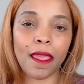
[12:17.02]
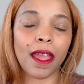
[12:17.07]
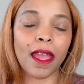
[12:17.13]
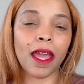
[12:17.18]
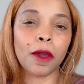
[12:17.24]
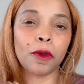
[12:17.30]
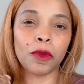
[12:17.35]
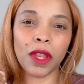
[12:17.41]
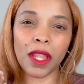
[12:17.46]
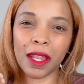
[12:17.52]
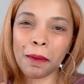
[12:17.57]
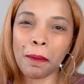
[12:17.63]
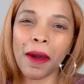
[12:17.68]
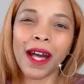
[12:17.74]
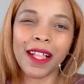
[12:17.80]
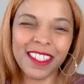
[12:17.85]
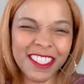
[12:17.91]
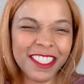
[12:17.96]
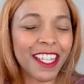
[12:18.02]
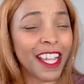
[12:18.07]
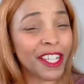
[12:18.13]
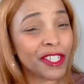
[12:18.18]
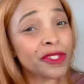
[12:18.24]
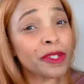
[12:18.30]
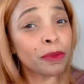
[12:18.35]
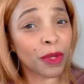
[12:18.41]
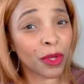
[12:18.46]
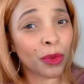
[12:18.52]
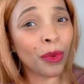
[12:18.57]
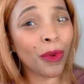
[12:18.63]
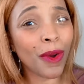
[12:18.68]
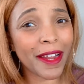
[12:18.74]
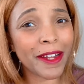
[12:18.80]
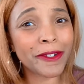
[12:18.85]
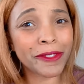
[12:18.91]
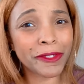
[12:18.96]
An apology actually
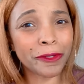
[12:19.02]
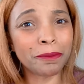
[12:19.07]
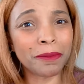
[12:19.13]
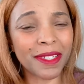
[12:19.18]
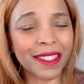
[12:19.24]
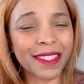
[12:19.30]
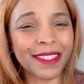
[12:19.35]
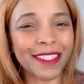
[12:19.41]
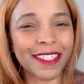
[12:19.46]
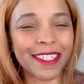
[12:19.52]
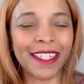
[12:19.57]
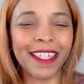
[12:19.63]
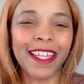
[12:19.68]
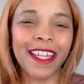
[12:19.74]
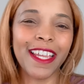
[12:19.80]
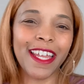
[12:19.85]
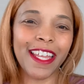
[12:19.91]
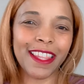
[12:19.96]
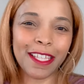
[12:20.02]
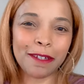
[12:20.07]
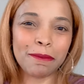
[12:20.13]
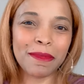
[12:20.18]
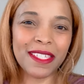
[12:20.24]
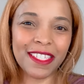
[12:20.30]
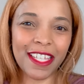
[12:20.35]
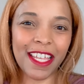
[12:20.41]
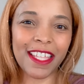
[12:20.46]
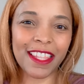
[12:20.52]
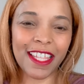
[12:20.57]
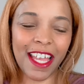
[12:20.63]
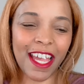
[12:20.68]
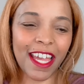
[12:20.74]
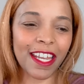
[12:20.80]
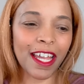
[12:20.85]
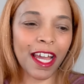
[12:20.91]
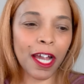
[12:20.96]
requires humility. And let me say
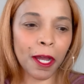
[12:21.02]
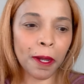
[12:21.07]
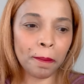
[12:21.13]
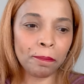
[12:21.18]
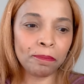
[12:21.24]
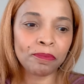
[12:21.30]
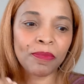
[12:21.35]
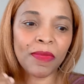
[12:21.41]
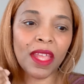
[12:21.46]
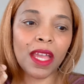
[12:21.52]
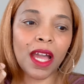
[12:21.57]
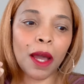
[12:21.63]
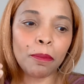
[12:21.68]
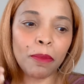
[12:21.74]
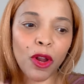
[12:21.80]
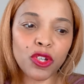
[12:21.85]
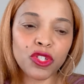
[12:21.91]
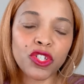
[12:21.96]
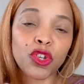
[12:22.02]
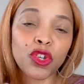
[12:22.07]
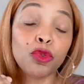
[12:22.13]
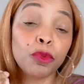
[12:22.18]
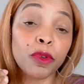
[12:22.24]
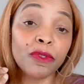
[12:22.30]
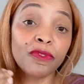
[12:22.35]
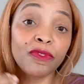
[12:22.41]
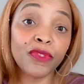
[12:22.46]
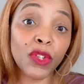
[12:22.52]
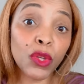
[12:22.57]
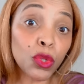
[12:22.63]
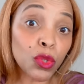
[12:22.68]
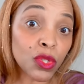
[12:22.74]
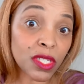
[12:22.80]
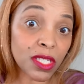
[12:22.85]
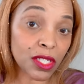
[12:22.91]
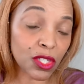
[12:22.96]
that a person who
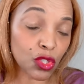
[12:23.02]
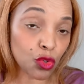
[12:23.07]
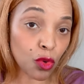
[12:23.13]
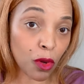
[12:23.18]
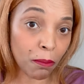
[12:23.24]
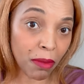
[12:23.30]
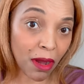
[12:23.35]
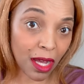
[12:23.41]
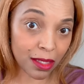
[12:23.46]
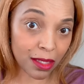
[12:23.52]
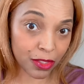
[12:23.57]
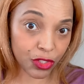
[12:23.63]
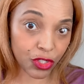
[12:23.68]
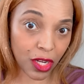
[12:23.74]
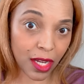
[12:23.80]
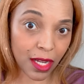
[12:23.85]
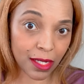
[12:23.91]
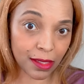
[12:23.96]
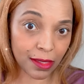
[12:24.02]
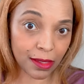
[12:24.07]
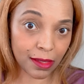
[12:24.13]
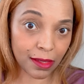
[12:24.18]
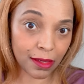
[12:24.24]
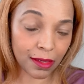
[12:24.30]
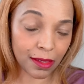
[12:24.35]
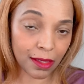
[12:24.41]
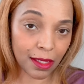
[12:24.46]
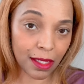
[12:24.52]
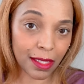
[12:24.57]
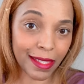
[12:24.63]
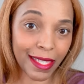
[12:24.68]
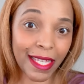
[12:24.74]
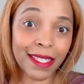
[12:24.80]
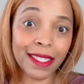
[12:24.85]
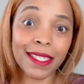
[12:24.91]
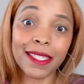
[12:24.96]
refuses to apologize,
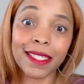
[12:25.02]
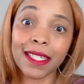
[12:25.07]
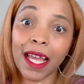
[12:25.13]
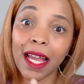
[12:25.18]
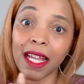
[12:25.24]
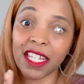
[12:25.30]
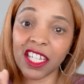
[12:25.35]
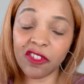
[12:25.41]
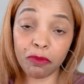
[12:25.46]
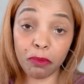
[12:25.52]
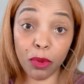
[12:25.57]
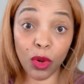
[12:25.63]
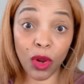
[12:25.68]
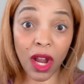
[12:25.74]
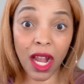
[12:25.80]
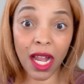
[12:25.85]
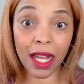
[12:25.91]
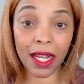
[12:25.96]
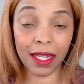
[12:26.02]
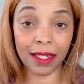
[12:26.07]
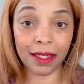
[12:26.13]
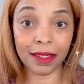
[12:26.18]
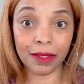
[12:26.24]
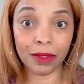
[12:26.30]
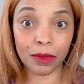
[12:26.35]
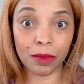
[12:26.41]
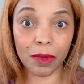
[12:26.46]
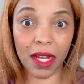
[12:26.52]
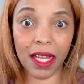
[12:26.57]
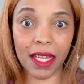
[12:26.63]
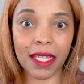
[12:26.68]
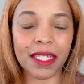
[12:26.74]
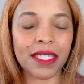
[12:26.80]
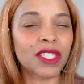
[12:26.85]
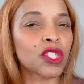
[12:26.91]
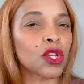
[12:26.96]
that's a sign of pride,
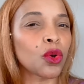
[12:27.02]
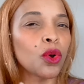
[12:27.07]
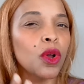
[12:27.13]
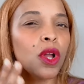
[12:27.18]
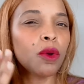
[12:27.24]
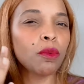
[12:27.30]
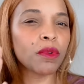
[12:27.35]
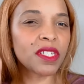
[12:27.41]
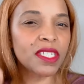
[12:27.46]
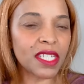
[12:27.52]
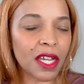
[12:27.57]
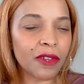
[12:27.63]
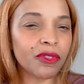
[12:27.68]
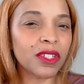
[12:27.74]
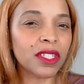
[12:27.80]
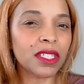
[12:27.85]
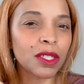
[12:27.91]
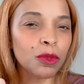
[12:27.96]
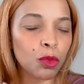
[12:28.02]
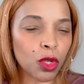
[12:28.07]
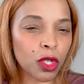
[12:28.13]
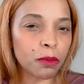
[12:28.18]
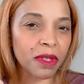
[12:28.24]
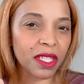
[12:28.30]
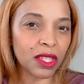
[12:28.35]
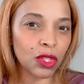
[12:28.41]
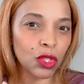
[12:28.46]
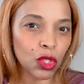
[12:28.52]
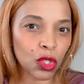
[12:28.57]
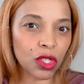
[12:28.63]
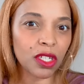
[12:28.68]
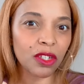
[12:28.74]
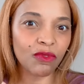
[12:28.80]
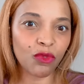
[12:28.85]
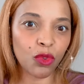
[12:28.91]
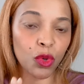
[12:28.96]
right? And so we definitely want to be
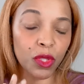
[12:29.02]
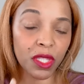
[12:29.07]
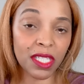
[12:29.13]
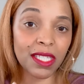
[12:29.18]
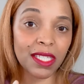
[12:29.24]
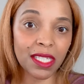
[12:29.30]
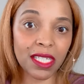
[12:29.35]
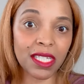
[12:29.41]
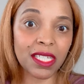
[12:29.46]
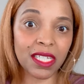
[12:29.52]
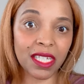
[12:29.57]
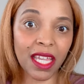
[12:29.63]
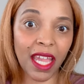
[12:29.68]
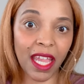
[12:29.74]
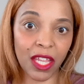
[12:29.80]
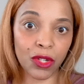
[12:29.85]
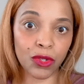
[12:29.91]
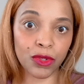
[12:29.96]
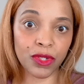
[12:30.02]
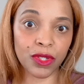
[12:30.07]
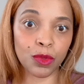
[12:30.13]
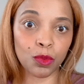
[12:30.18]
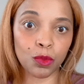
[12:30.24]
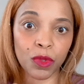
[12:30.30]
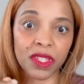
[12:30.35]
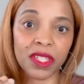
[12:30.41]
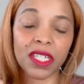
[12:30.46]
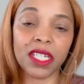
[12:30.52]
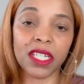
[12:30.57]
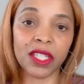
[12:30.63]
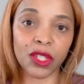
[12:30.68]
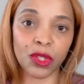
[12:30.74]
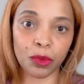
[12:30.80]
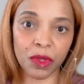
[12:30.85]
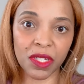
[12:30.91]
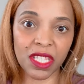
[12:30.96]
looking for these indicators
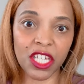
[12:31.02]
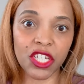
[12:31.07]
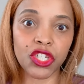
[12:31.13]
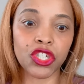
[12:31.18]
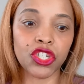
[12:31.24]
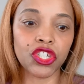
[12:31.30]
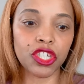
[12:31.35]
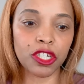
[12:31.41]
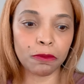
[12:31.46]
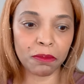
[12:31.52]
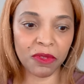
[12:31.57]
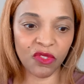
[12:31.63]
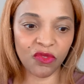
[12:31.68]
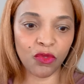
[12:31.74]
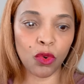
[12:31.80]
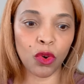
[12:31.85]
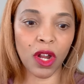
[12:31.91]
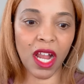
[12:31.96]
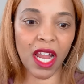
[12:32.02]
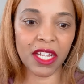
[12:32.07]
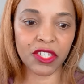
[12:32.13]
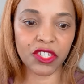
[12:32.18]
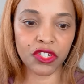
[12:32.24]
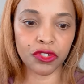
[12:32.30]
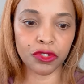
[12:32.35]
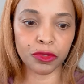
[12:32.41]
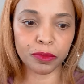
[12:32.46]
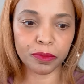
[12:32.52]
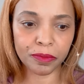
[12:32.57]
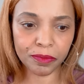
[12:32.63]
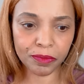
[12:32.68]
within the relationship before I do.